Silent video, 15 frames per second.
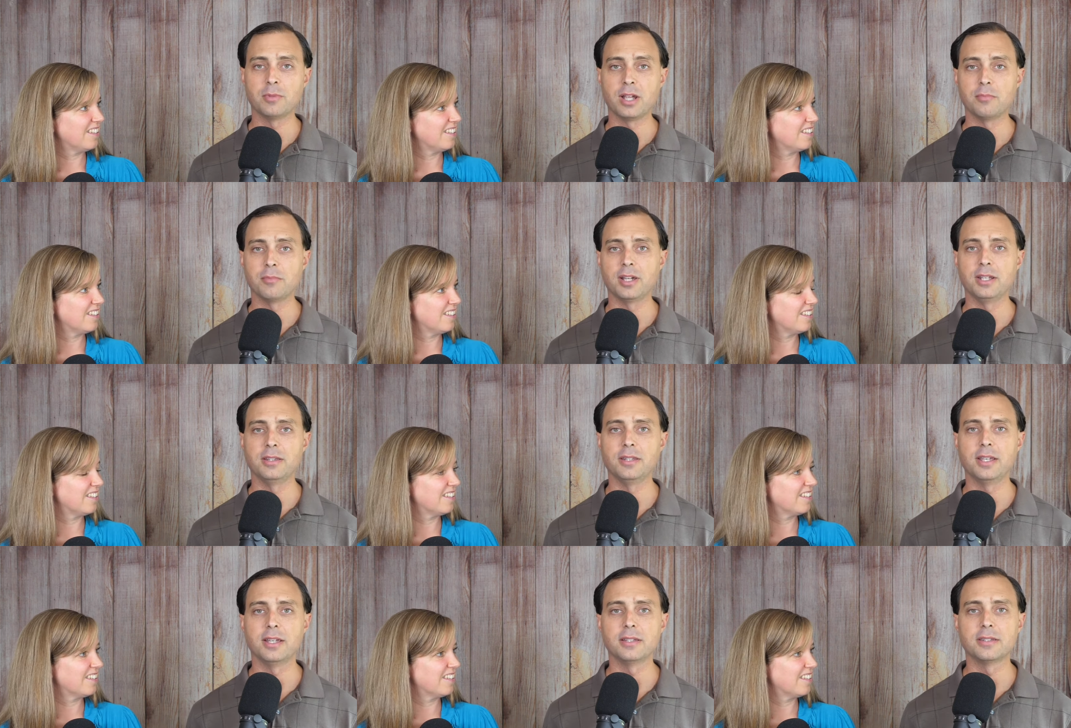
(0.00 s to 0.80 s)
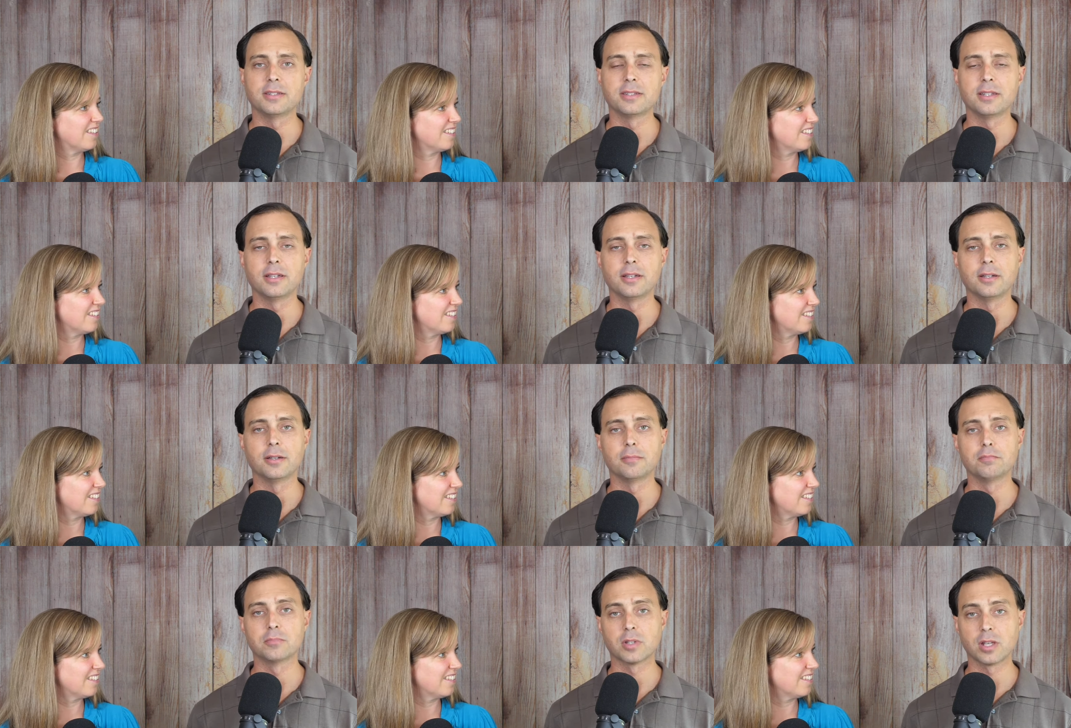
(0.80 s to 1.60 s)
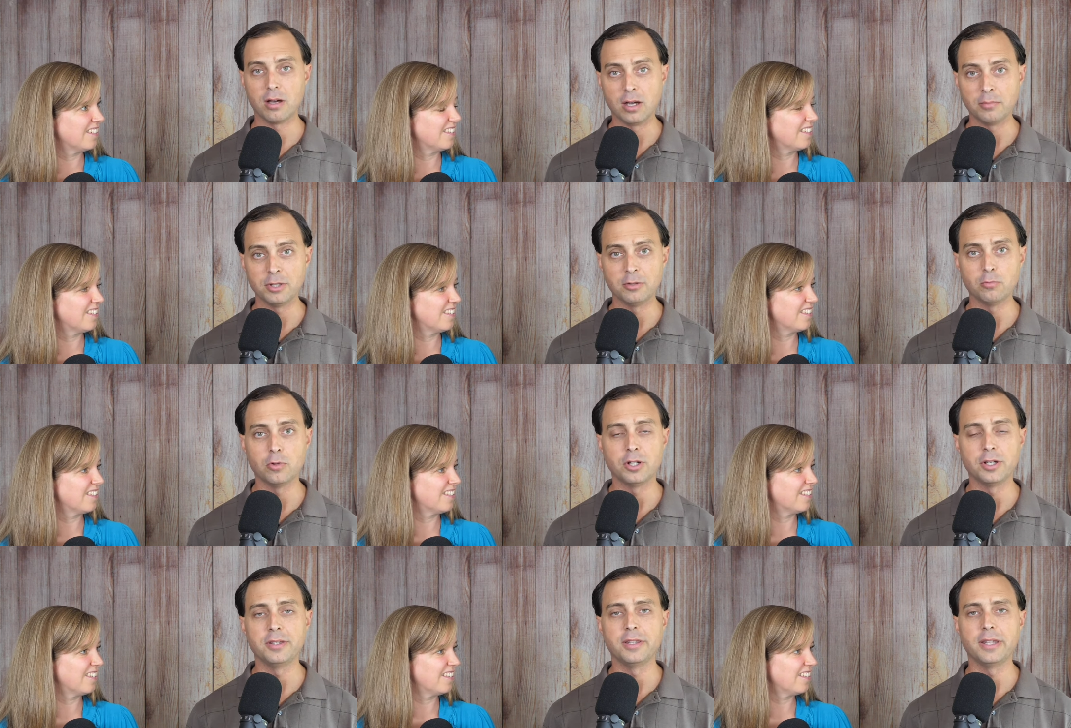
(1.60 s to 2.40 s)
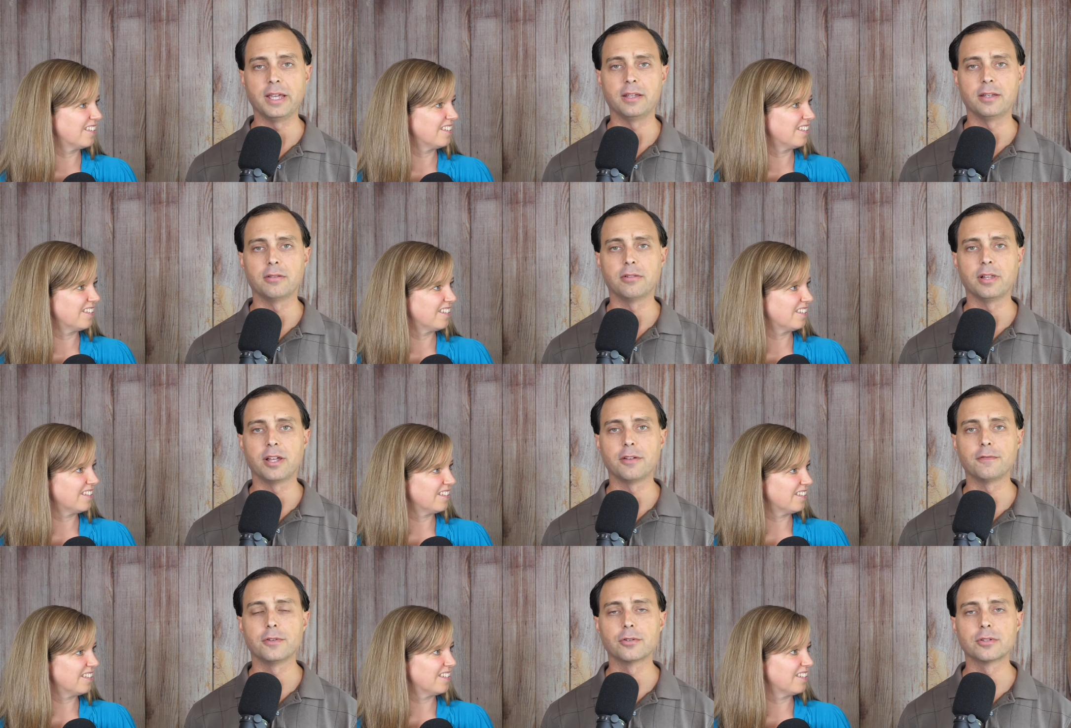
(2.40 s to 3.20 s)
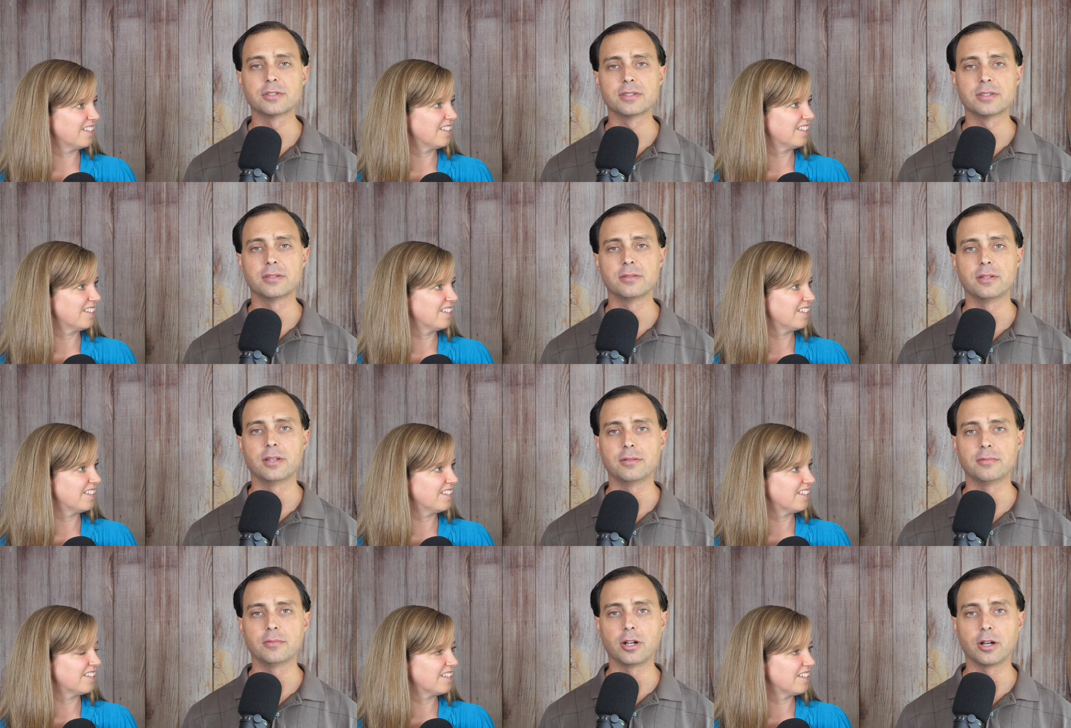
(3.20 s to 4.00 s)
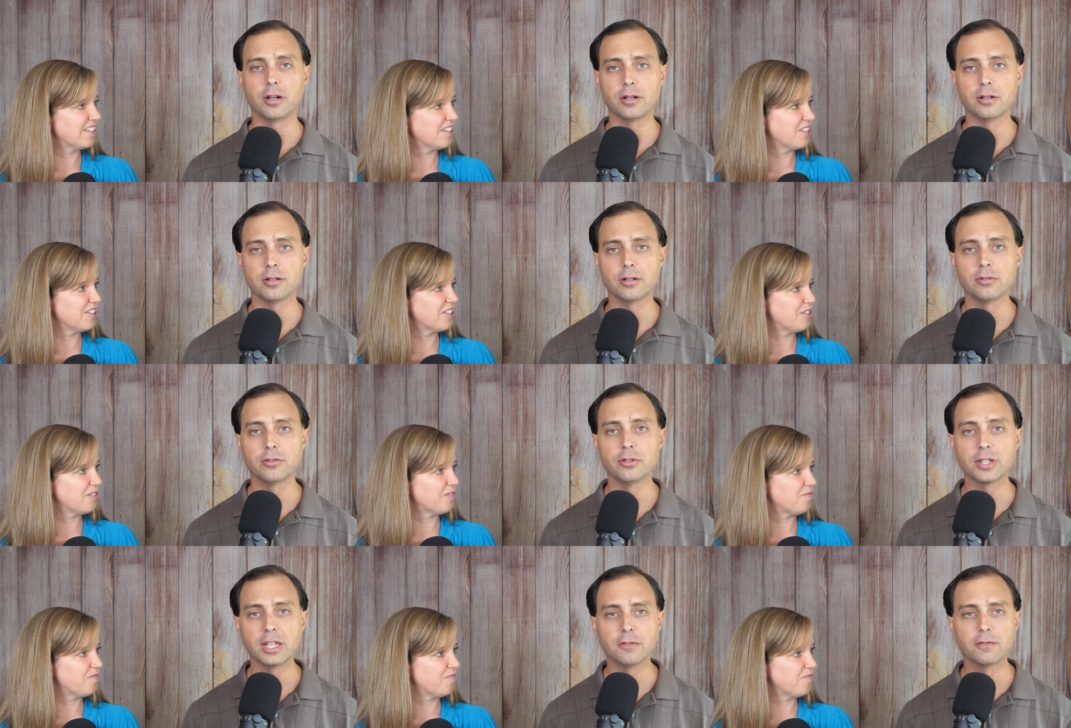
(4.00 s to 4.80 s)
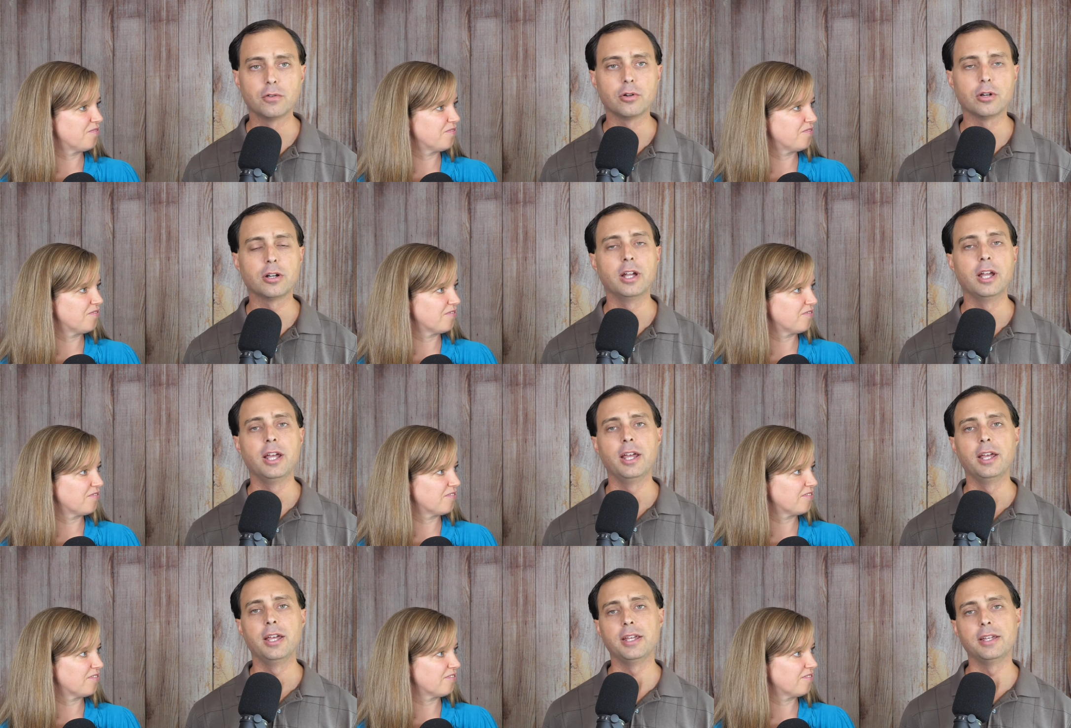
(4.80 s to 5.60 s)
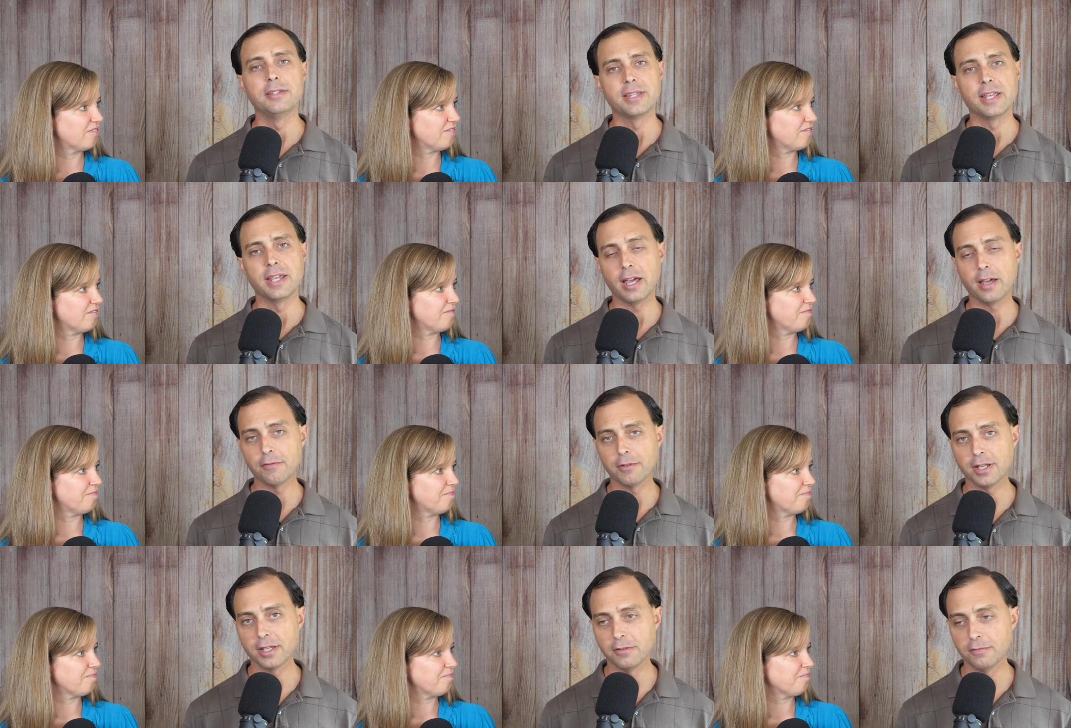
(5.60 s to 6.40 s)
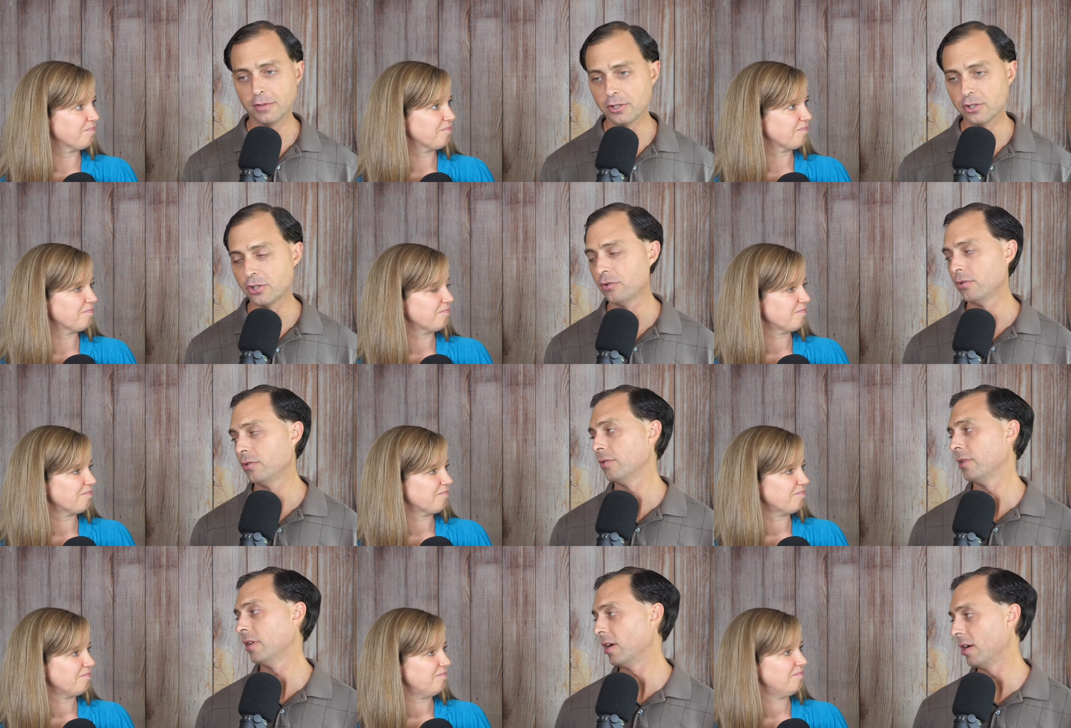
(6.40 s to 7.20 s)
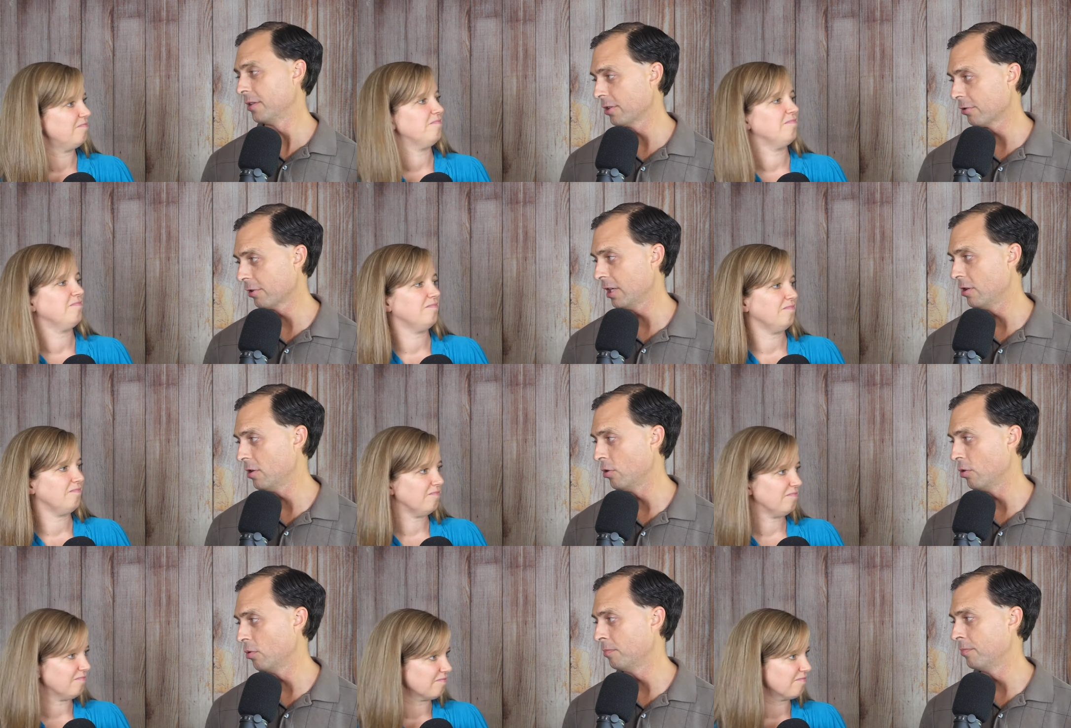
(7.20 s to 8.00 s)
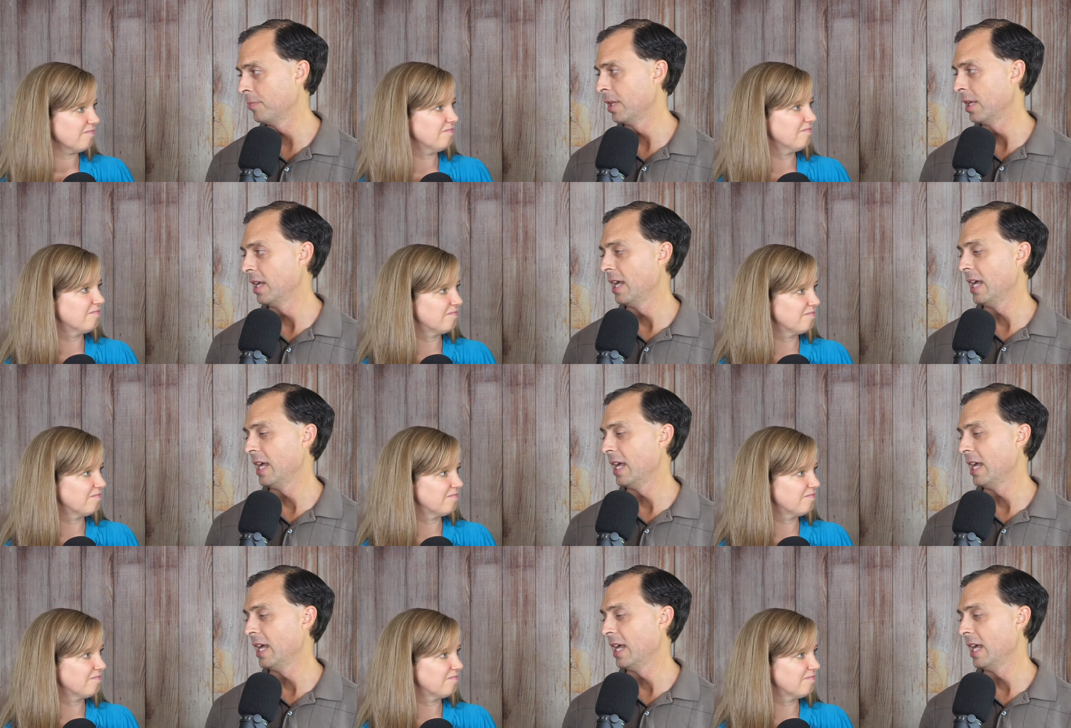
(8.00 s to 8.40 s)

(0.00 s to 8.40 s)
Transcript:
Speaker 1: to my mind that's a common one that a lot of folks are looking for is they have a conventional on the grid home